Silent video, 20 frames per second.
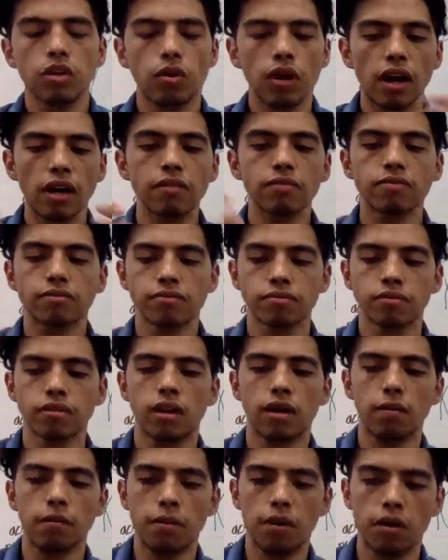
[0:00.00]
you'll have
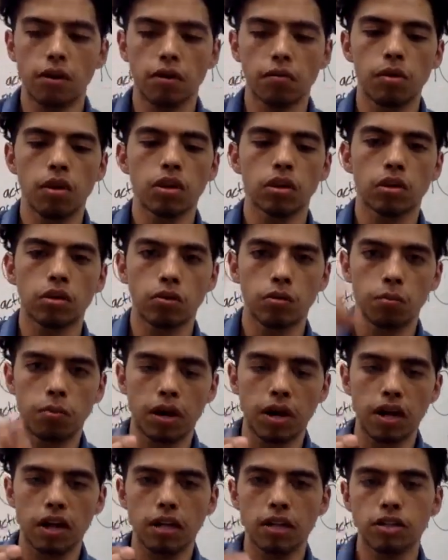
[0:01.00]
a molecule
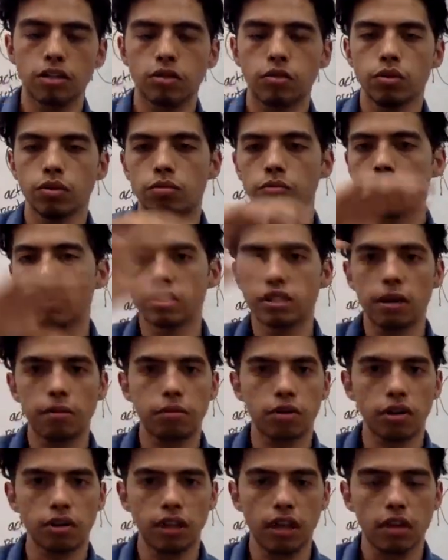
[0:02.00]
bind to a
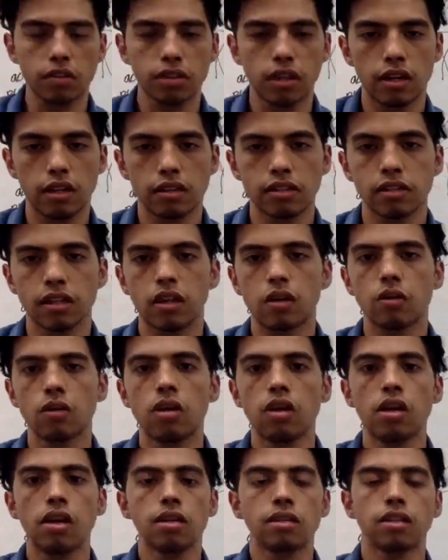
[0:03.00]
receptor on the outside of the
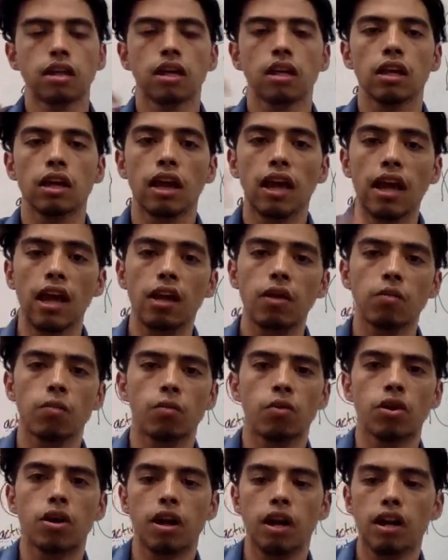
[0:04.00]
cell, tell it,
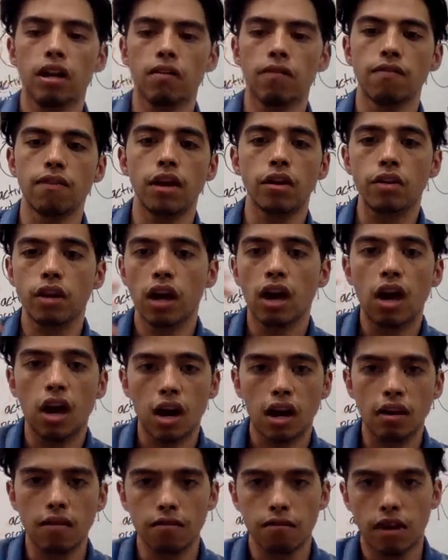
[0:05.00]
hey, we're in a very
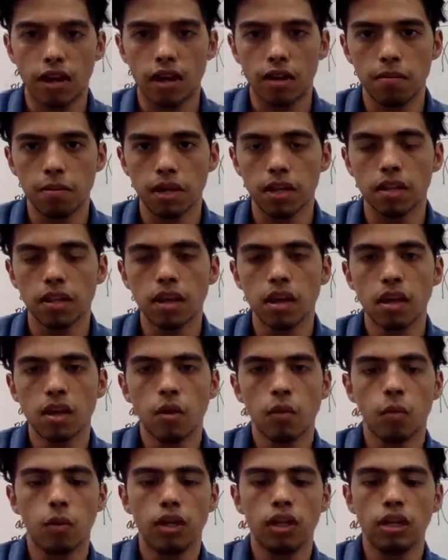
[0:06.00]
hot environment.
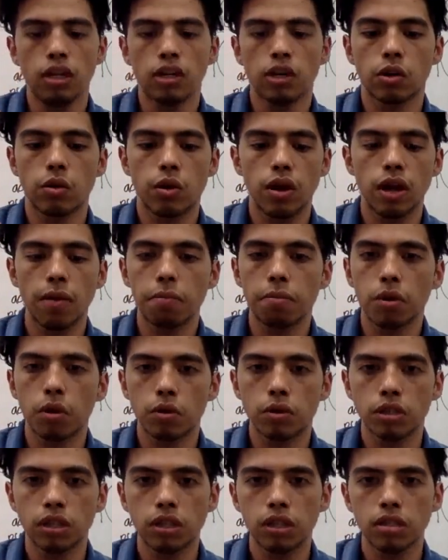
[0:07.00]
We need to create
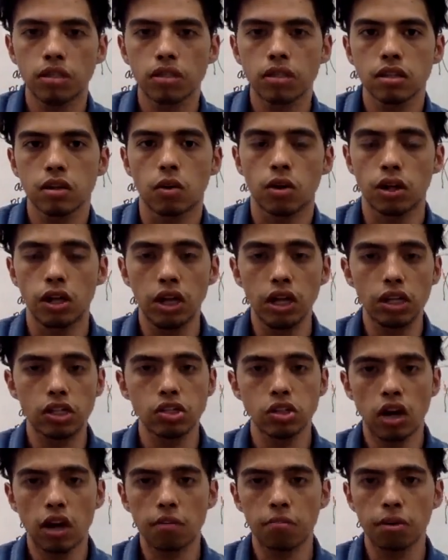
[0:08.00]
proteins or
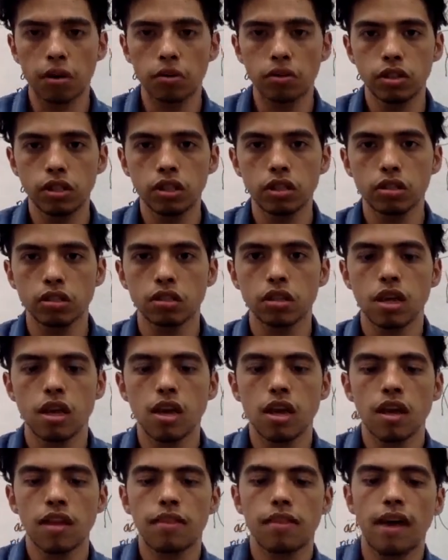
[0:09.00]
heat shock proteins
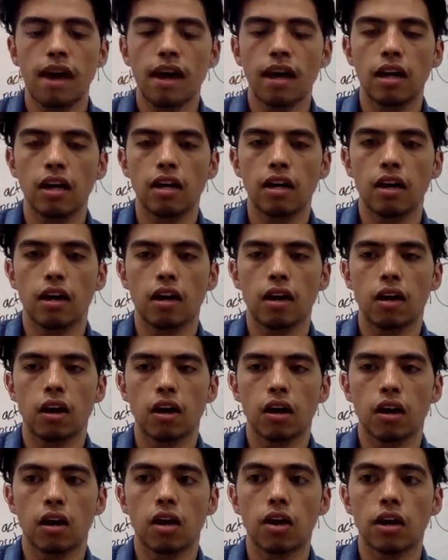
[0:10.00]
that
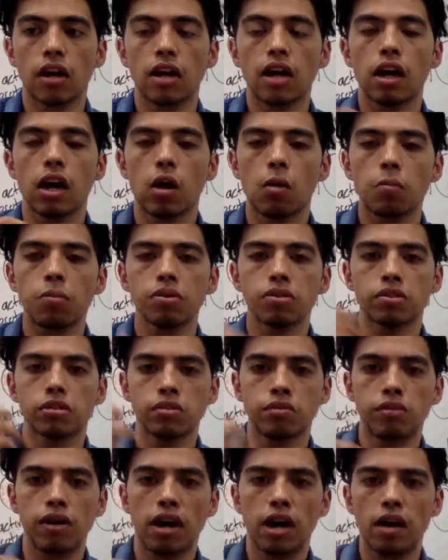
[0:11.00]
are going to help
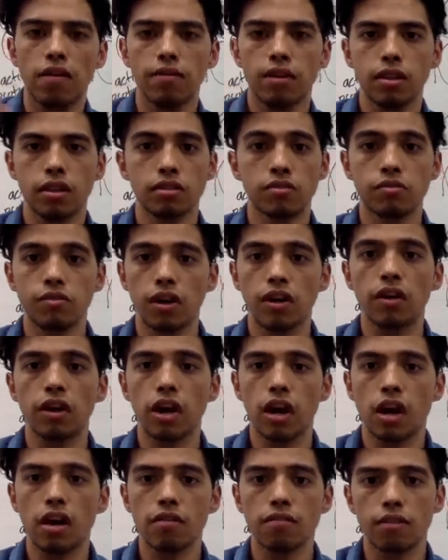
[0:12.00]
us survive in this
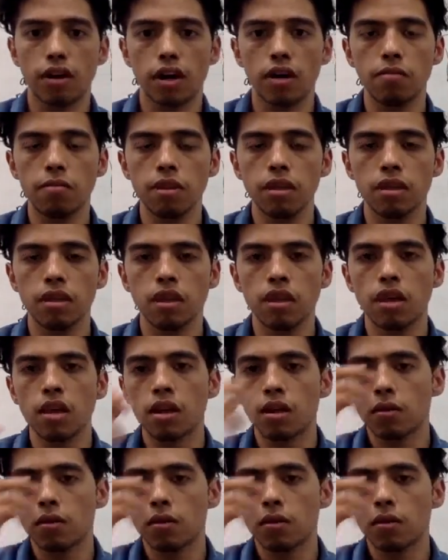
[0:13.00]
very hot environment,